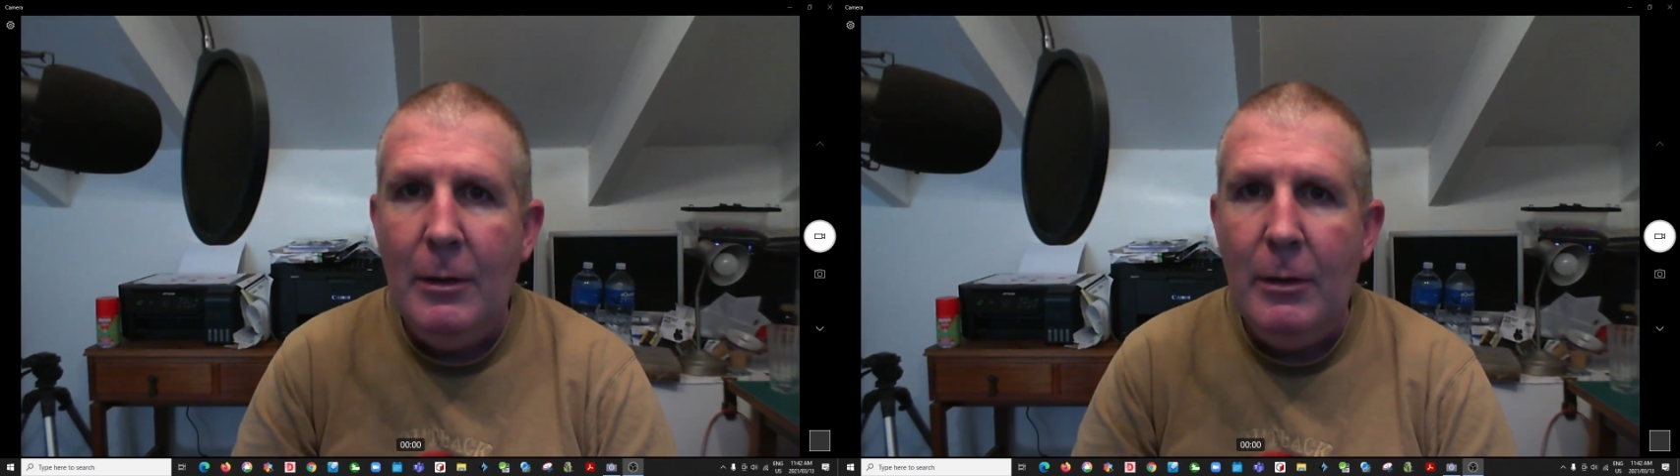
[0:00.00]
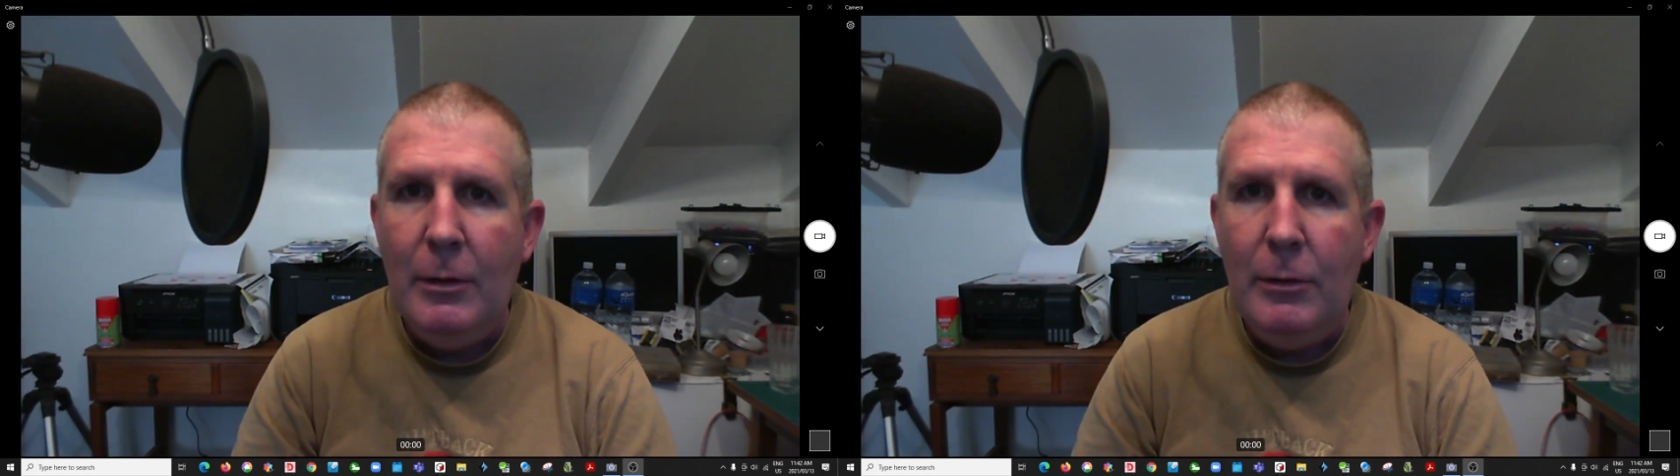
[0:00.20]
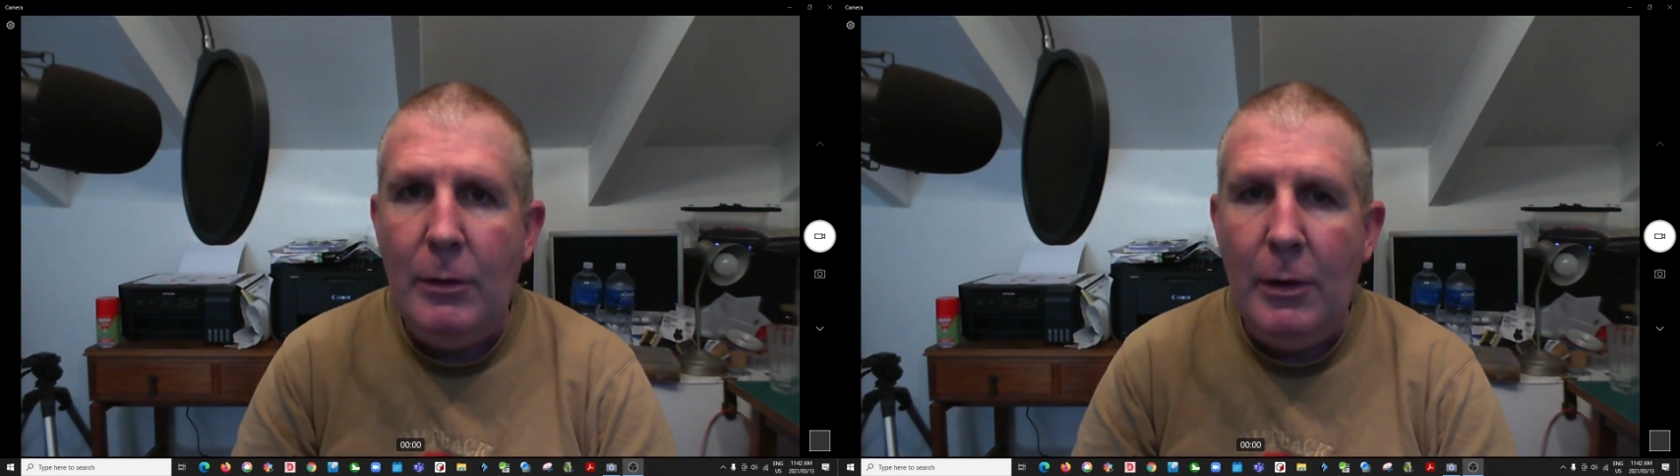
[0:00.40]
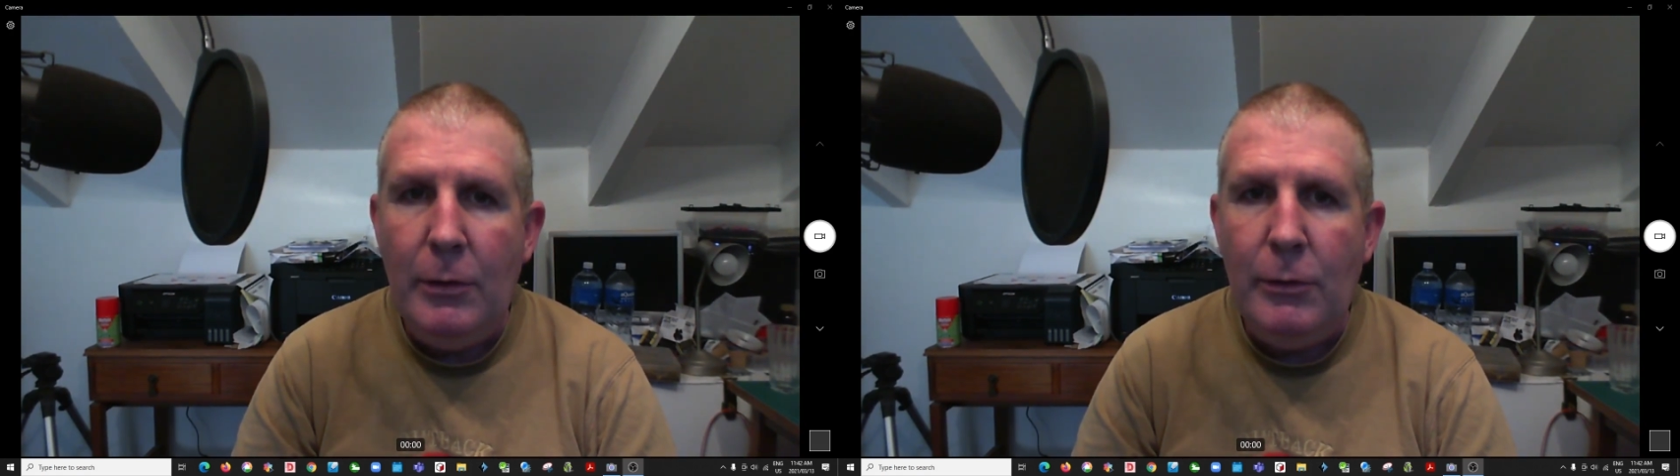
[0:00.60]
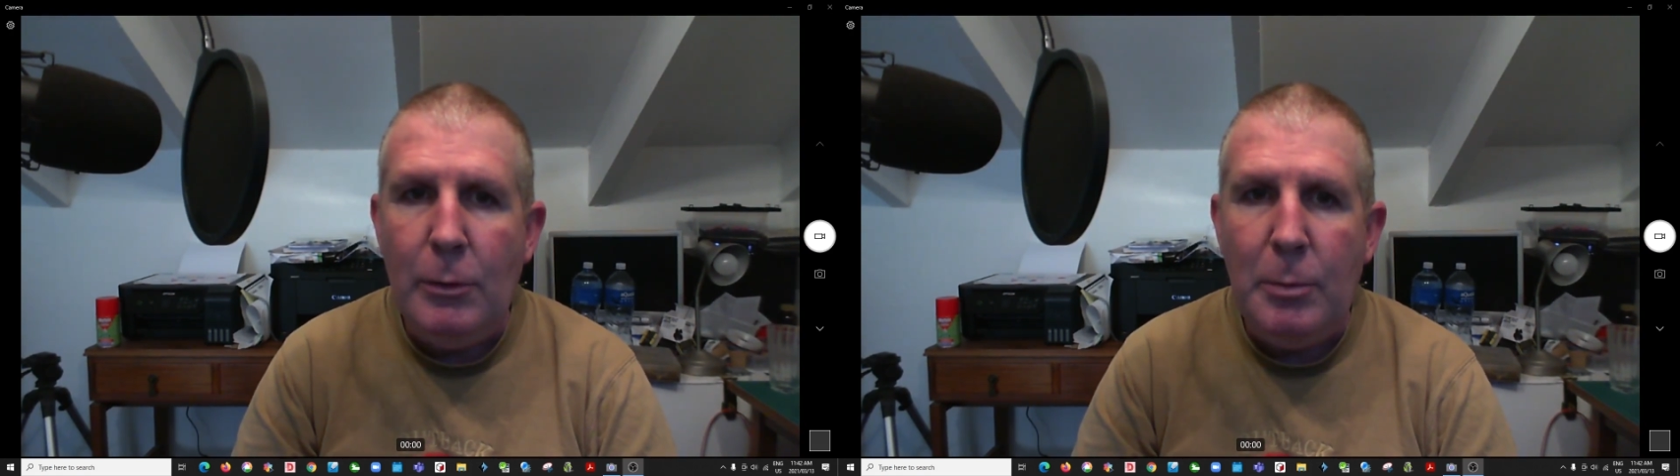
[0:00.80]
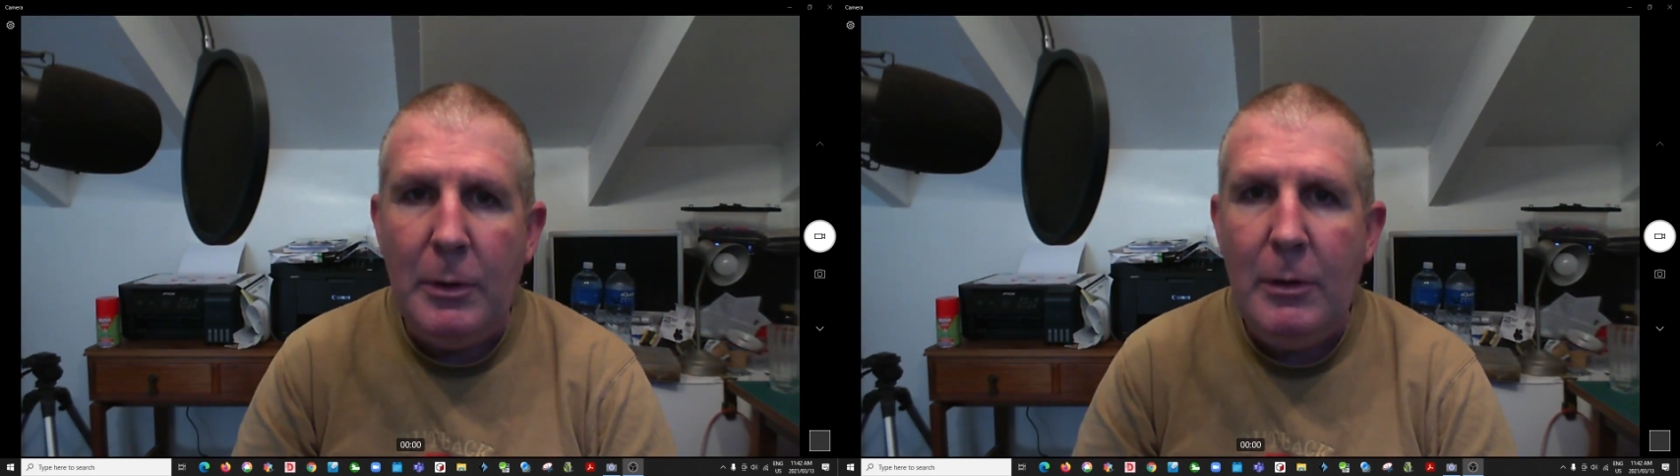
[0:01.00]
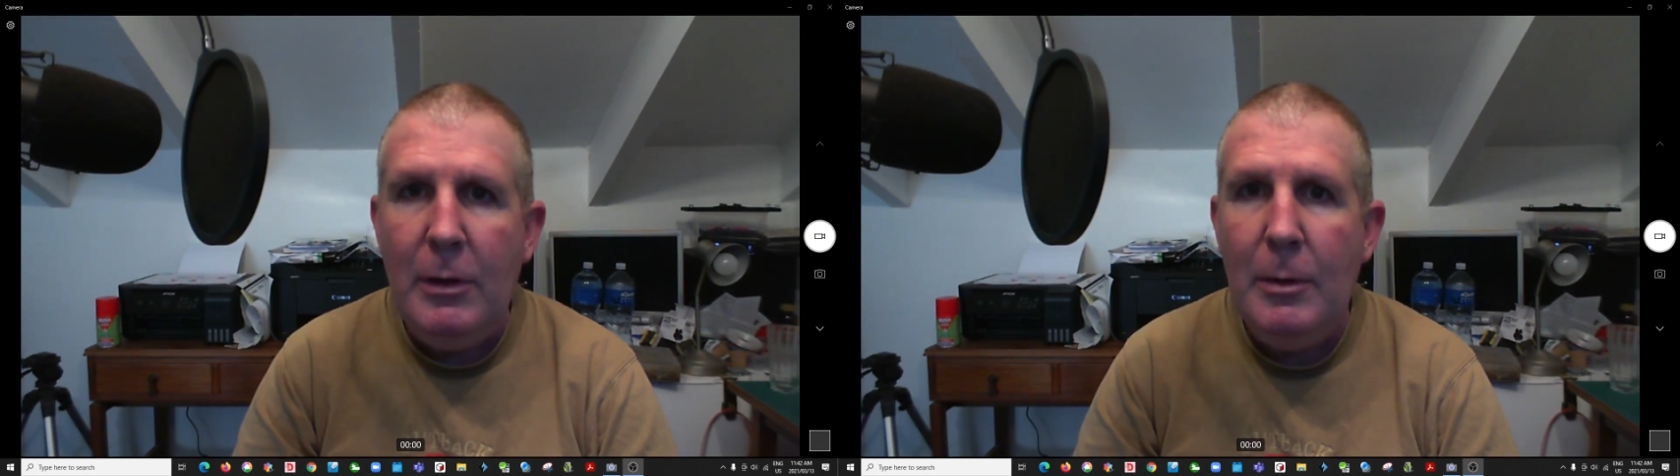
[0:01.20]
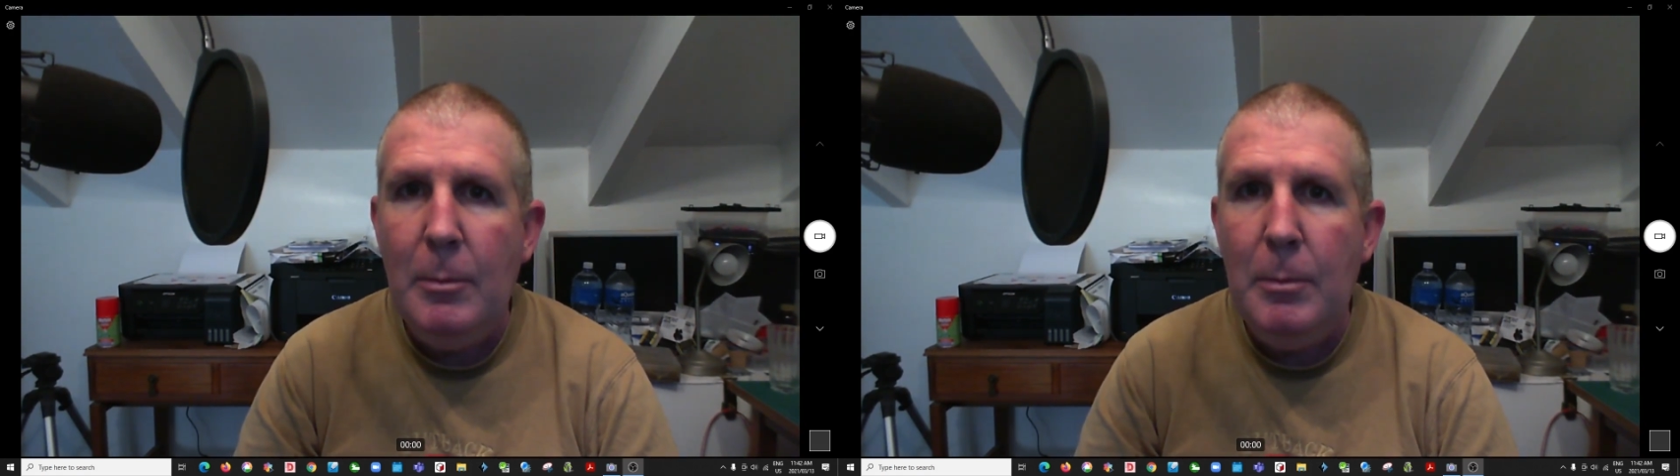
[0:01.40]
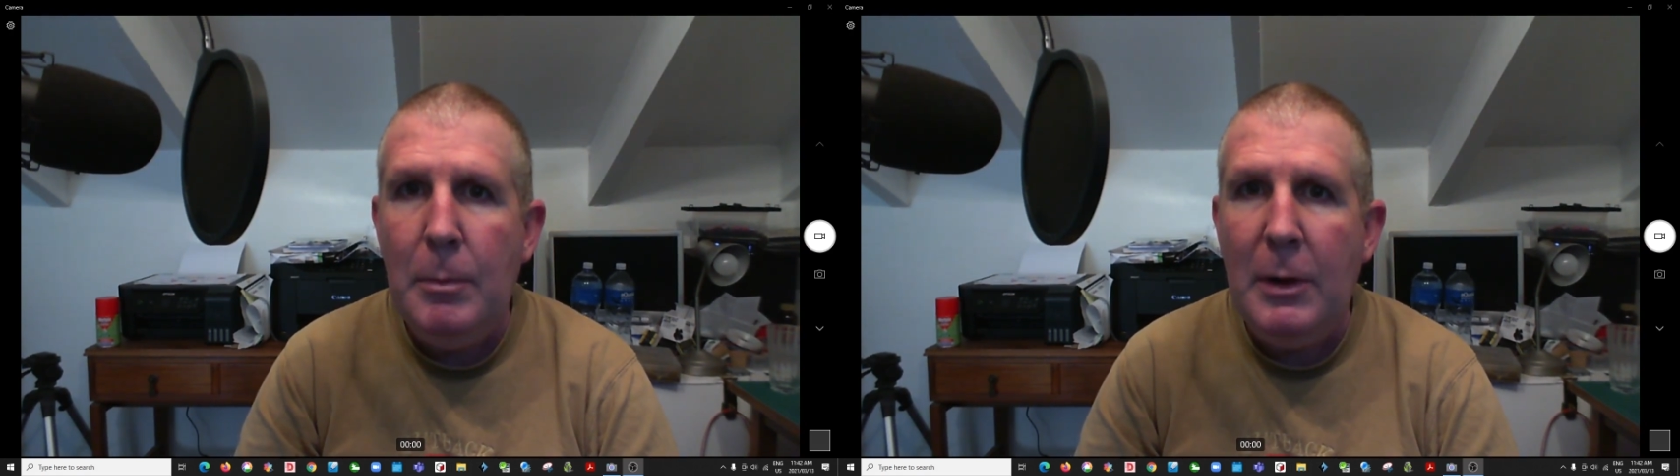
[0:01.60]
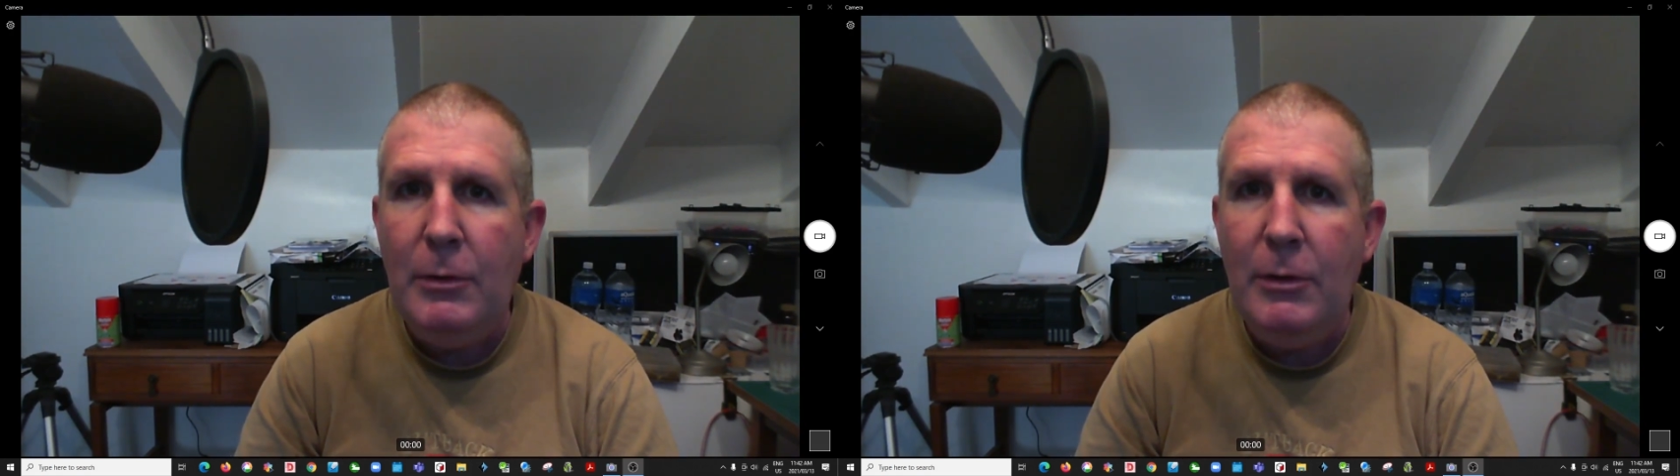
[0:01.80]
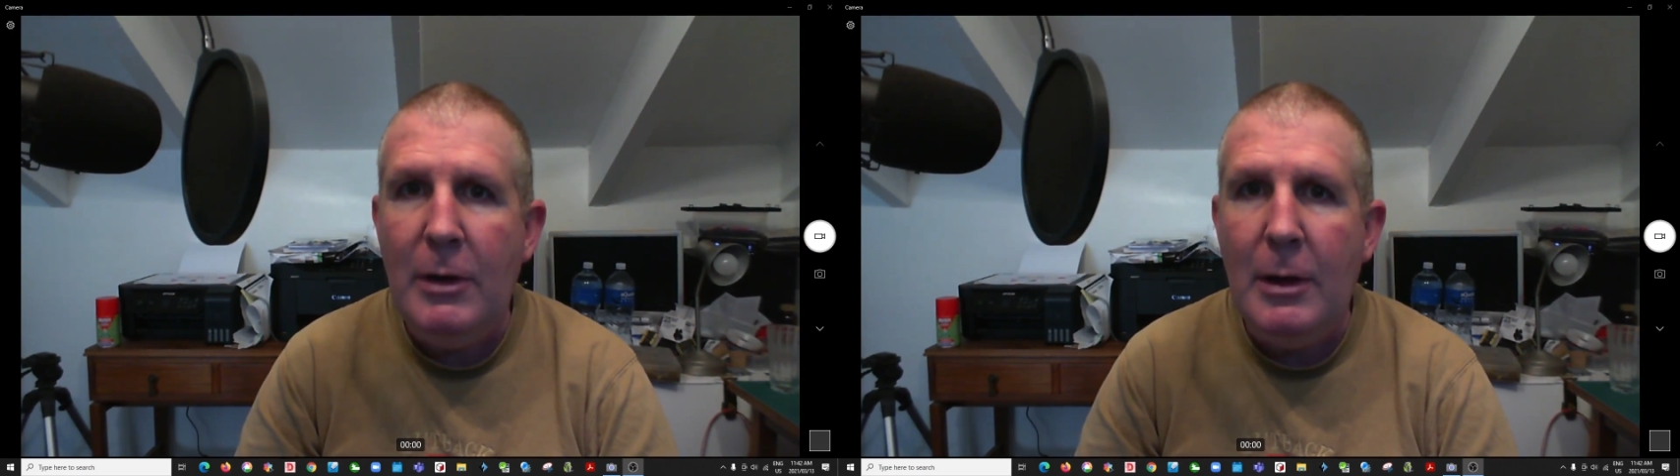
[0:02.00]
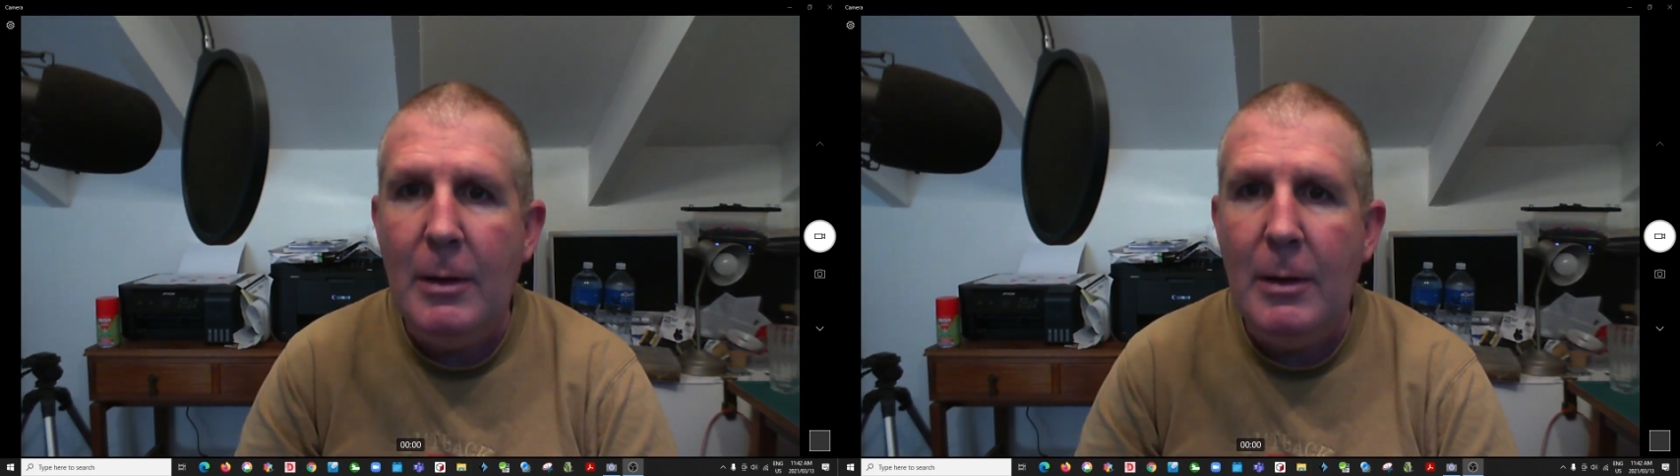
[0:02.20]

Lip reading: Today's topic, PetG,